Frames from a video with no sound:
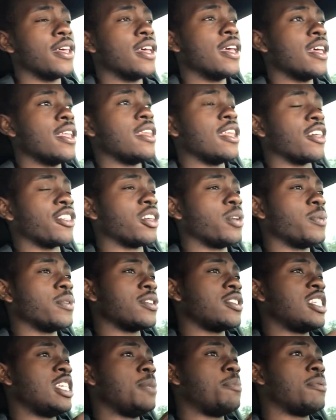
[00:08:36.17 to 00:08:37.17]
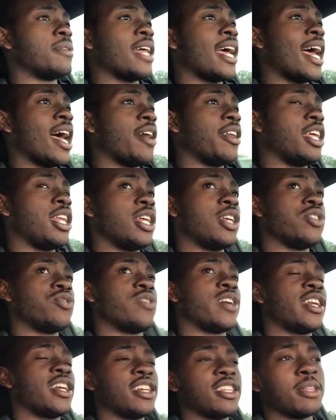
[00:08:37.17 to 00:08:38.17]
Nothing was seeping out. They didn't
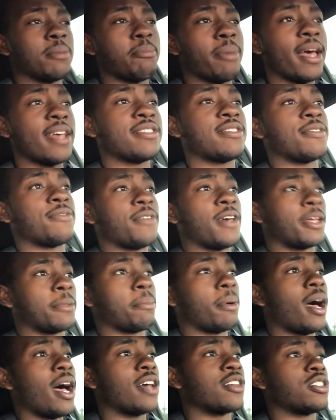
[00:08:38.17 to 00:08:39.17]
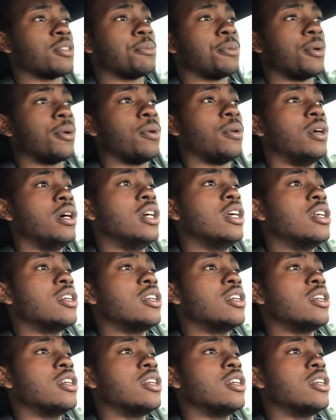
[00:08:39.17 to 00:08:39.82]
try to get the best effect possible.